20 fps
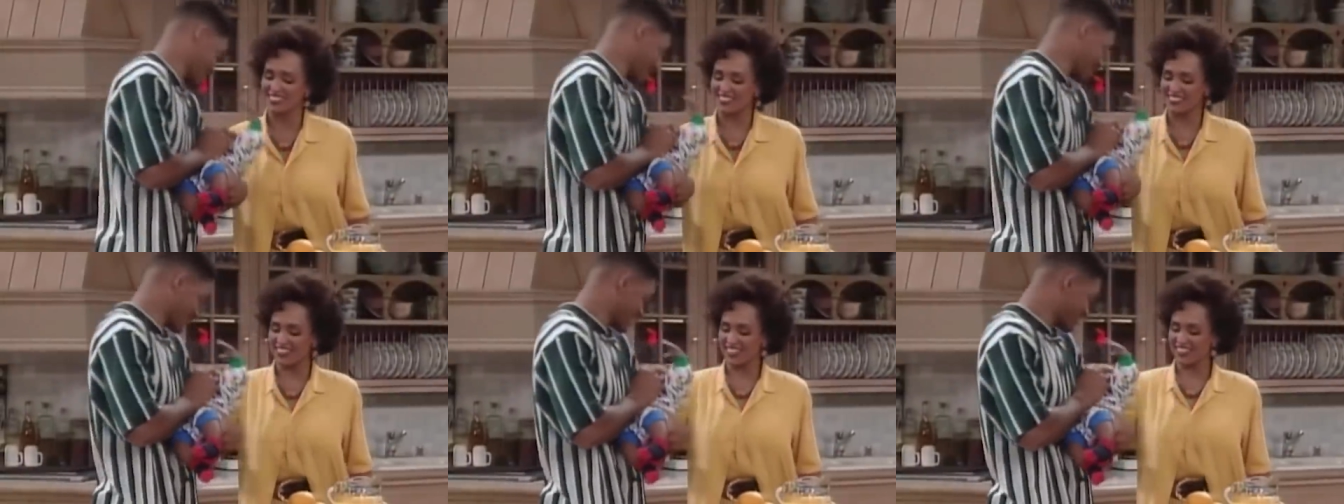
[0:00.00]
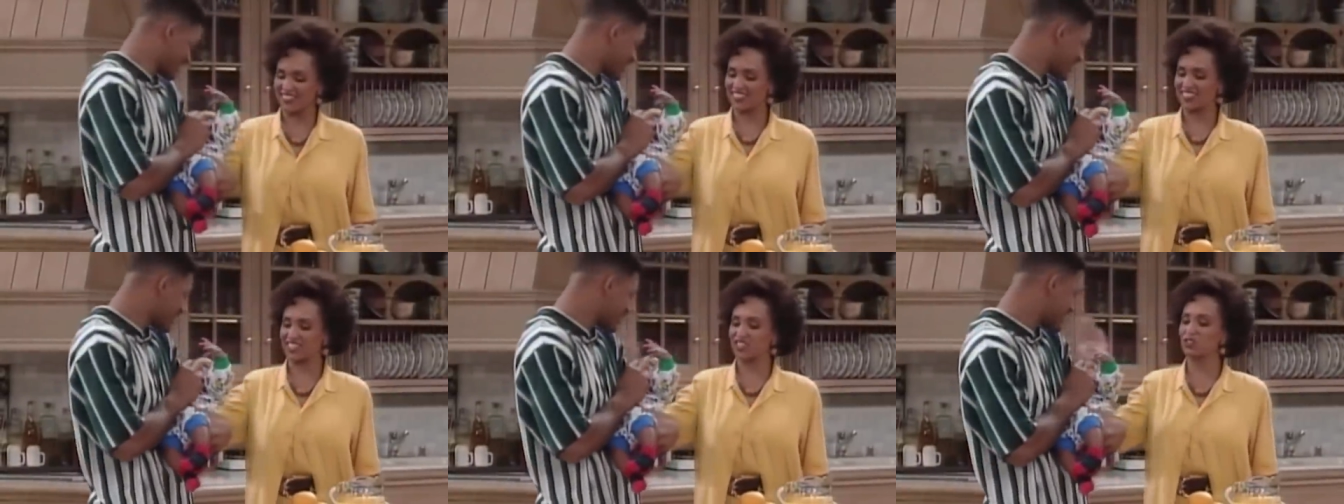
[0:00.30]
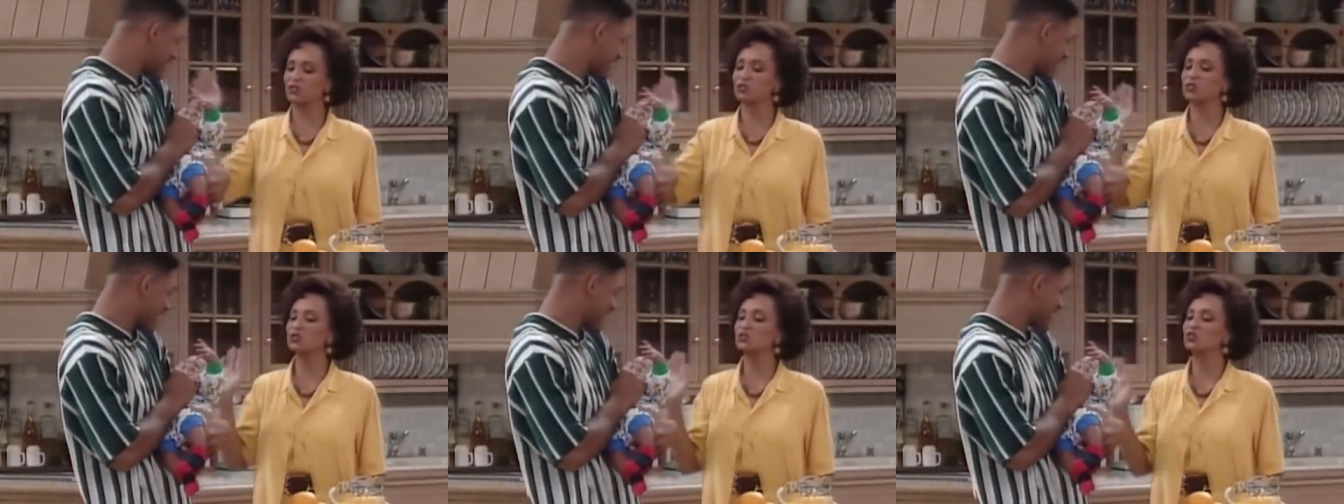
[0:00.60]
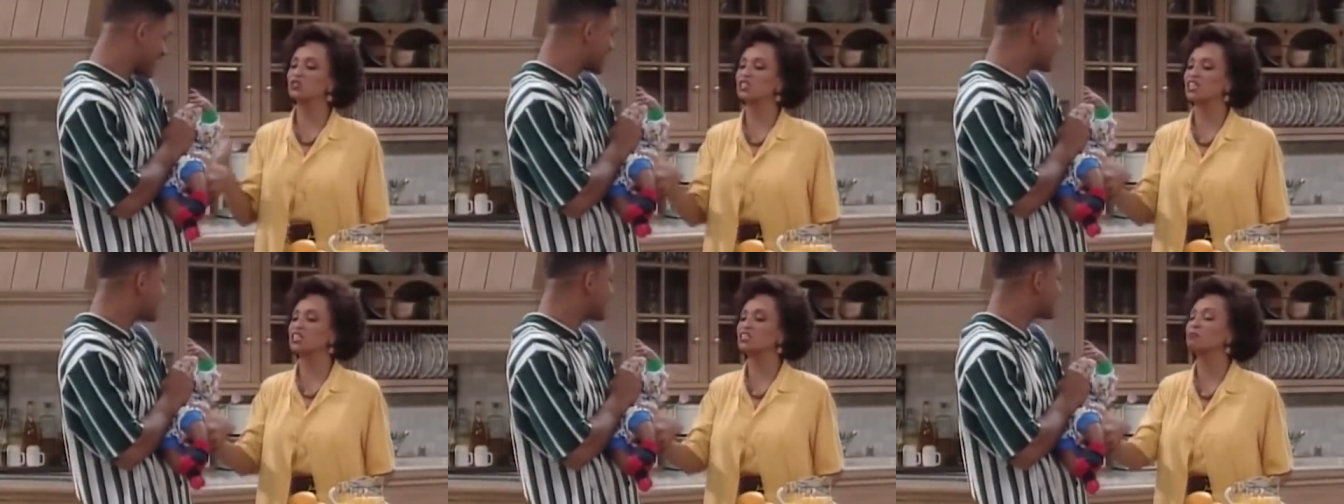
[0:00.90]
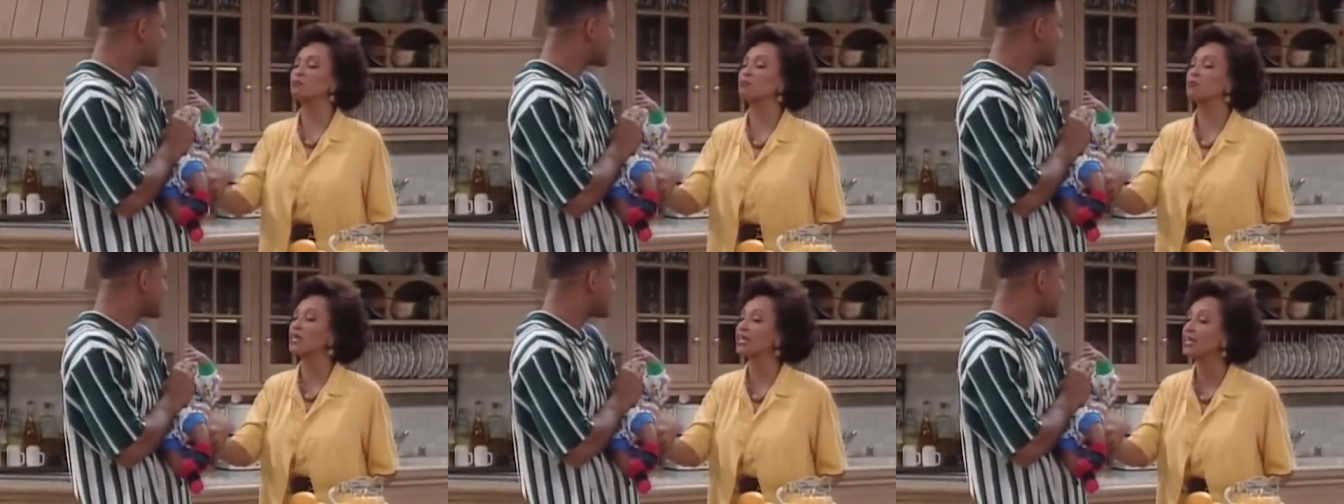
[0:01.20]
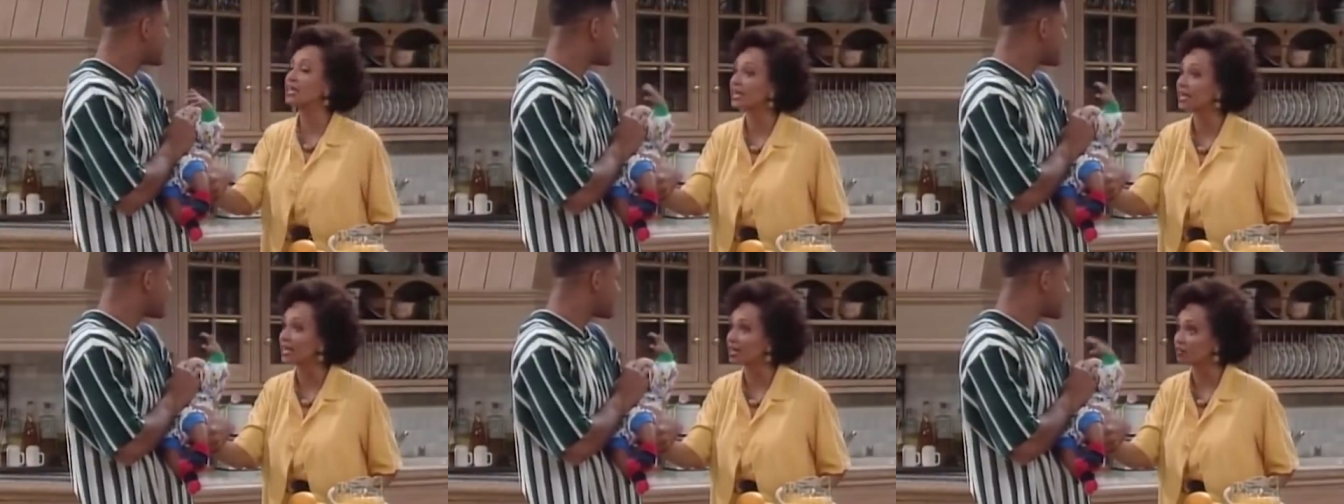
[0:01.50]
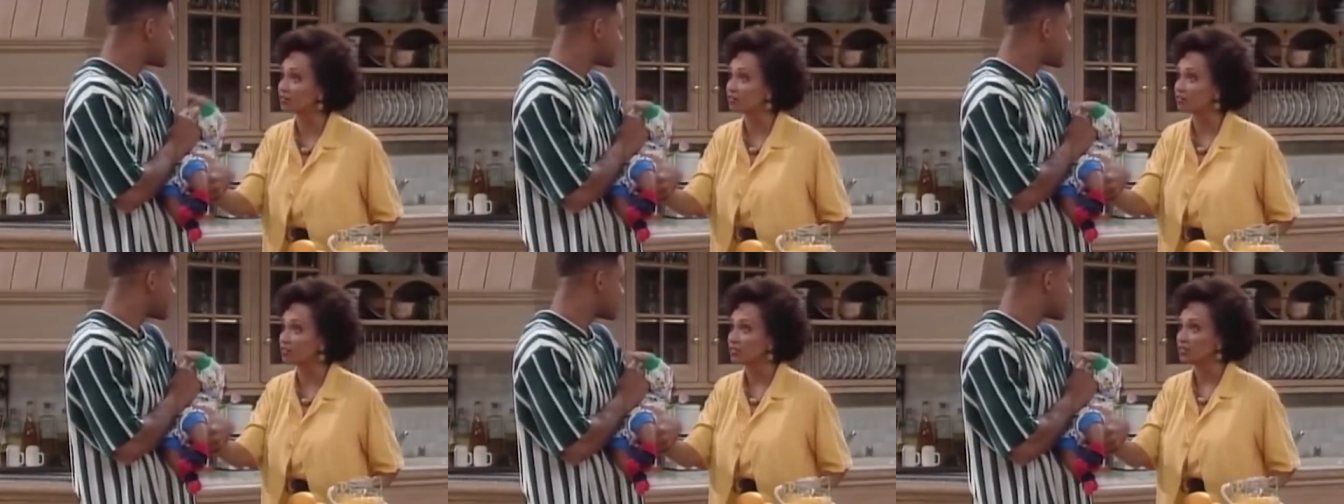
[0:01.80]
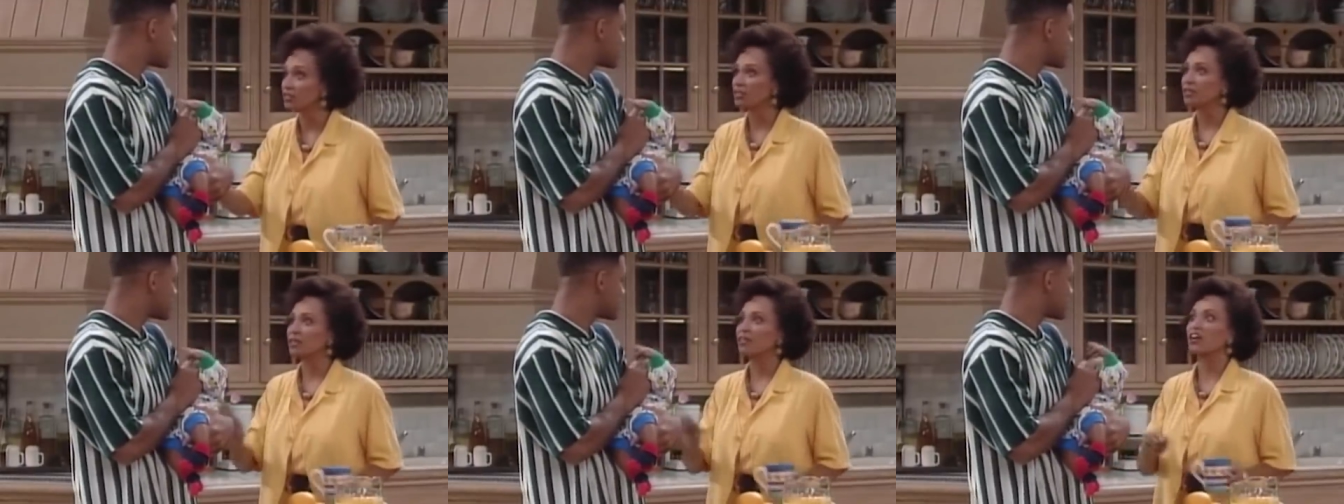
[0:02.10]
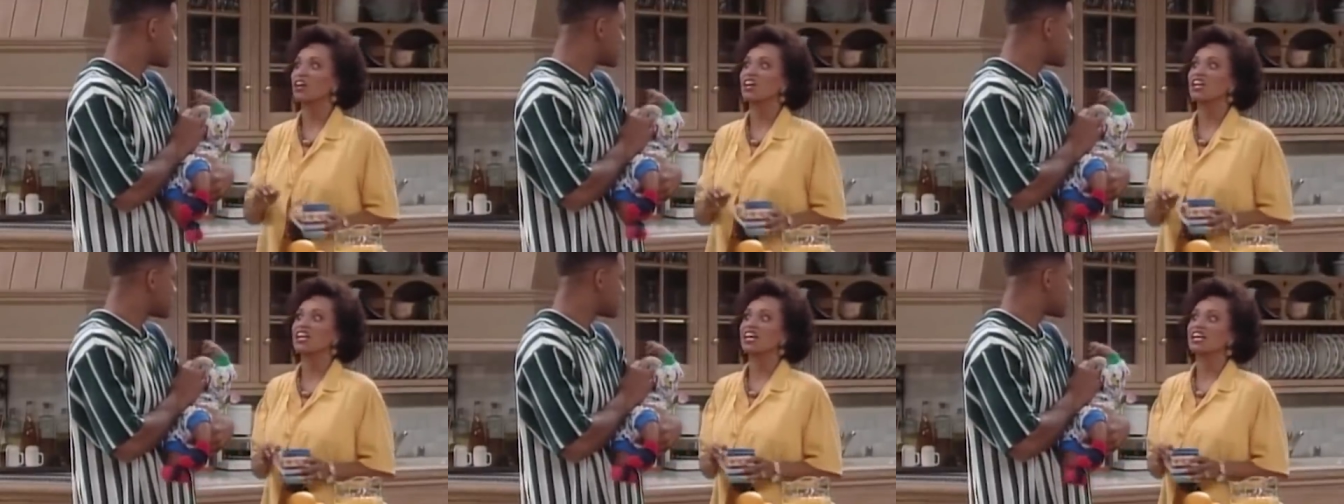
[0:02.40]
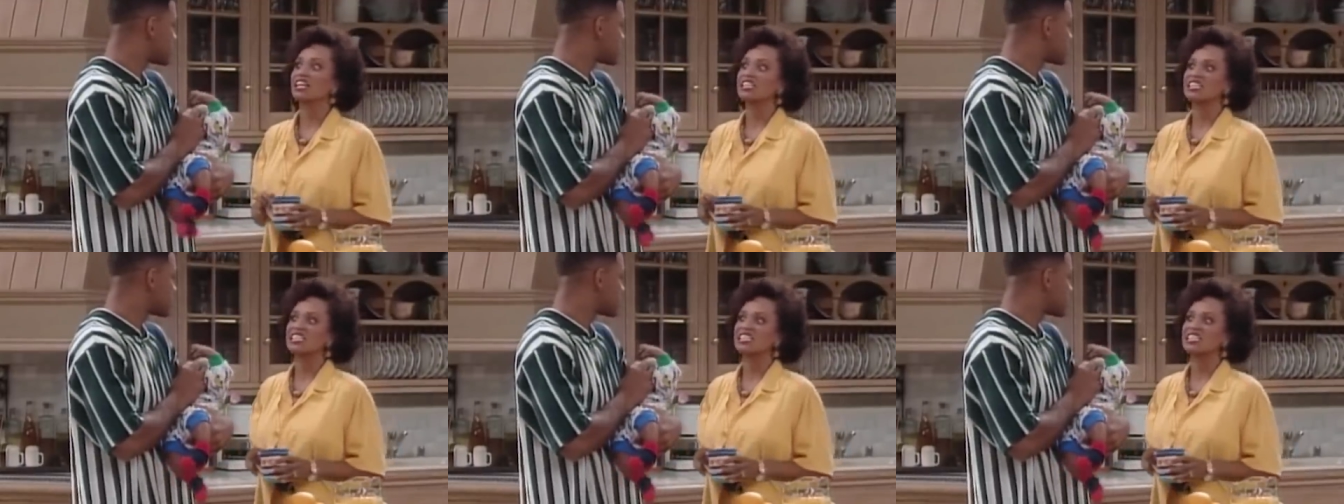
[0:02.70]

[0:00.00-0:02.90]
Reid, allegedly due to a dispute with Smith.